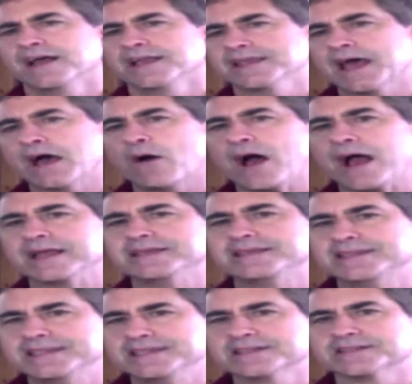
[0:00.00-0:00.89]
Now,
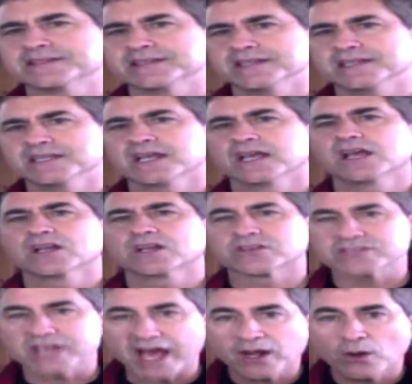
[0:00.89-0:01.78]
ideally,
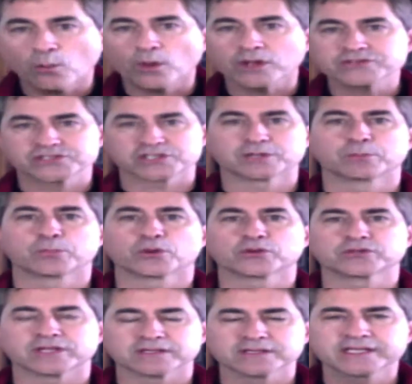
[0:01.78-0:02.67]
because I don't want you to
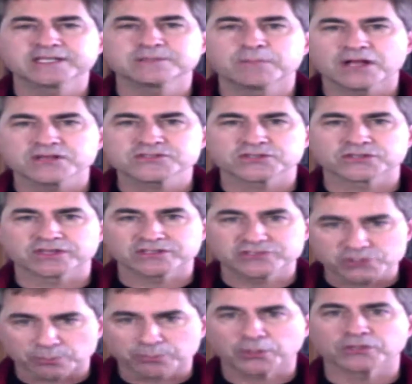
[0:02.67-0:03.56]
burn the lean muscle
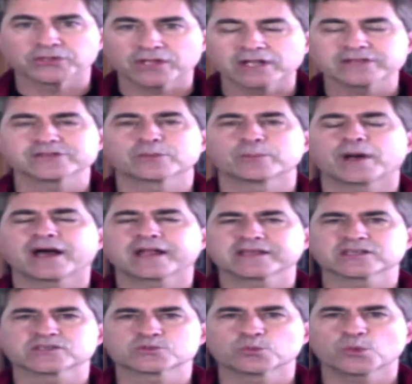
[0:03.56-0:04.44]
that you're putting on your
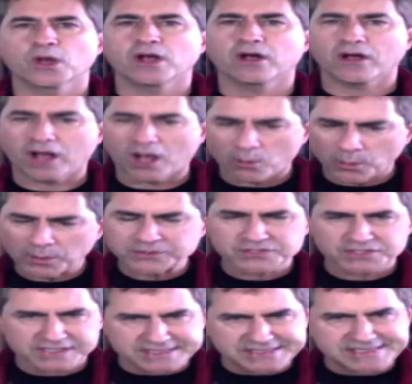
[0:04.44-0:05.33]
body as well, I
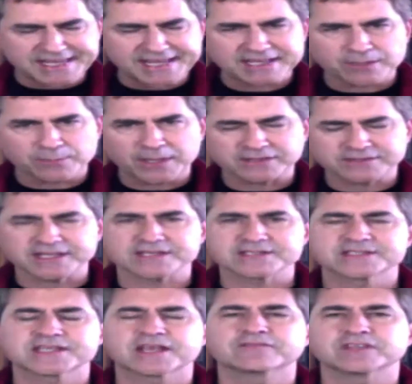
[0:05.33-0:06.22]
want you to stay at about that
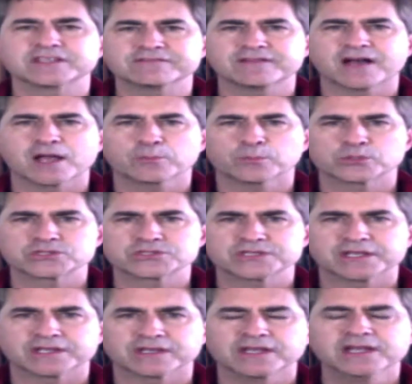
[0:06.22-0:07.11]

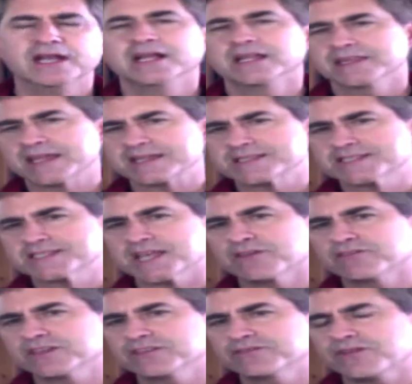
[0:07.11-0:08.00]
75%. That
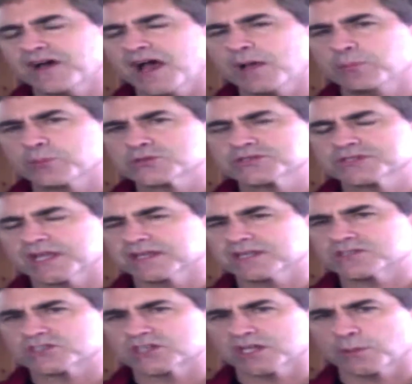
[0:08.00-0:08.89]

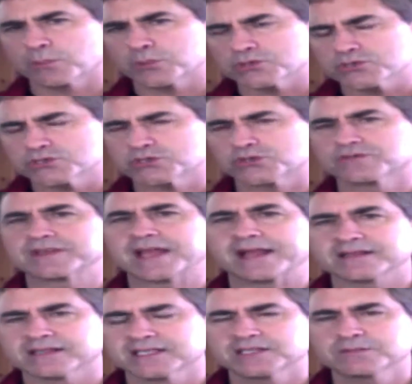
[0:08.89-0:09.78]
75% is going to preserve
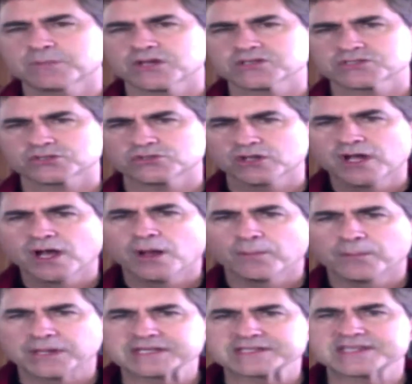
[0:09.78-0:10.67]
that lean muscle,
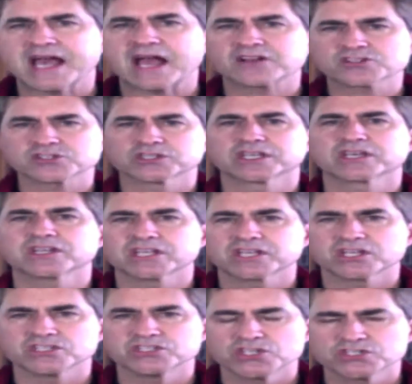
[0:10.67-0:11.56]
but it's actually going
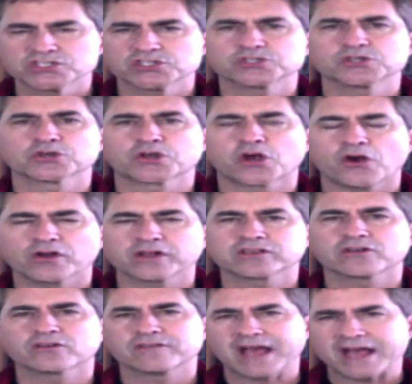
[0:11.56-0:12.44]
to condition your
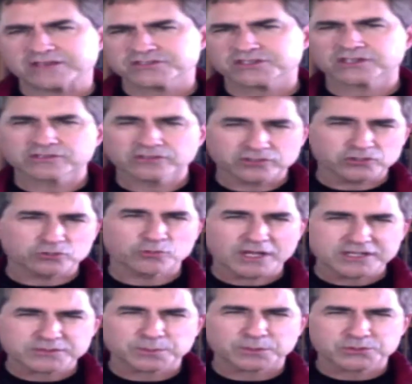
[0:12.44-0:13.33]
cardiovascular and your
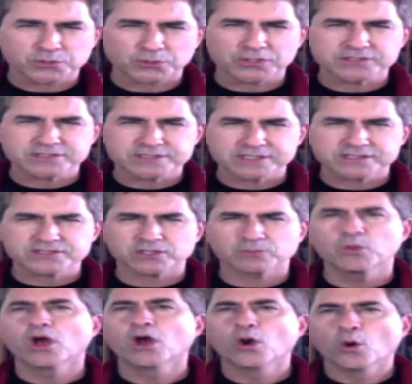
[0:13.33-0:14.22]
respiratory
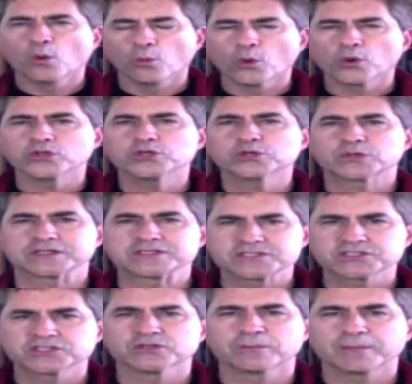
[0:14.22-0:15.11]
system where you can
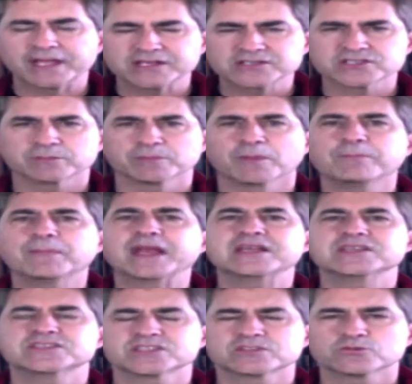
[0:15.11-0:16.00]
still make some
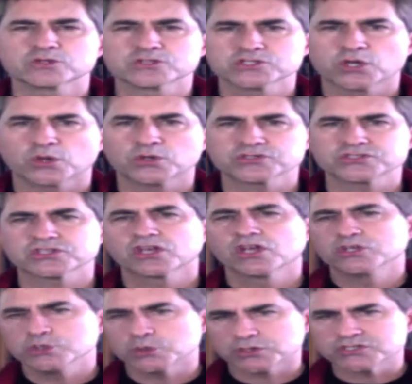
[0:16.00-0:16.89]
amazing results.
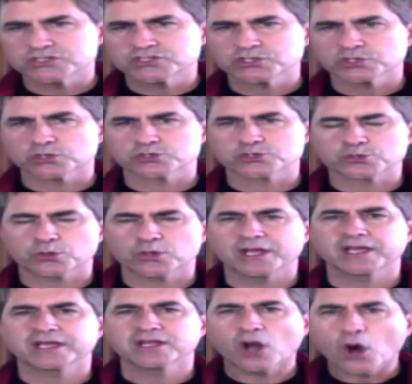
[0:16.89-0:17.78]
You can still
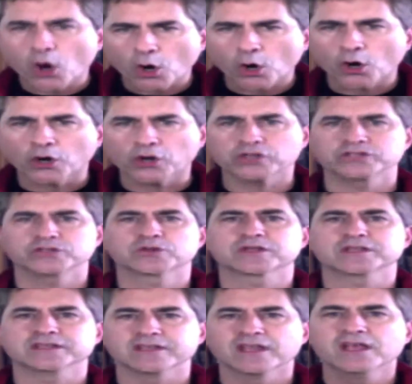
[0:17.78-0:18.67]
train hard. You
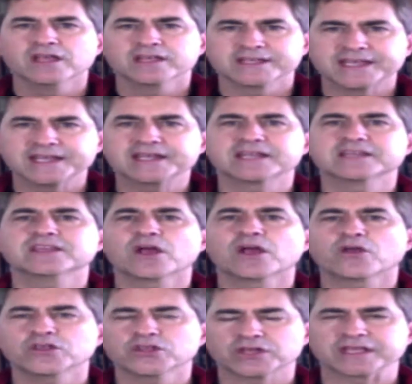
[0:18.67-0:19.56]
can get in
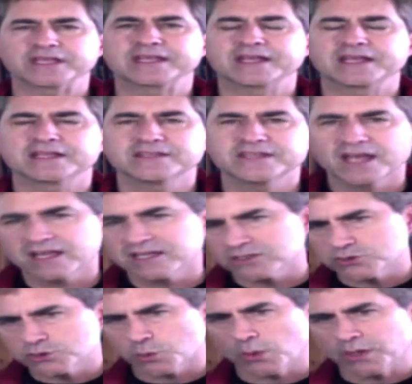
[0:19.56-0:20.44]
there. You can get it done
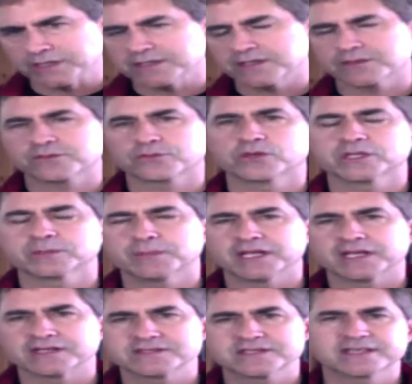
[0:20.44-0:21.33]
in 20 to 30
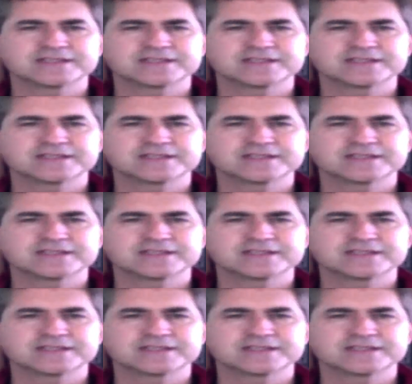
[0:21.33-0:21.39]
minutes.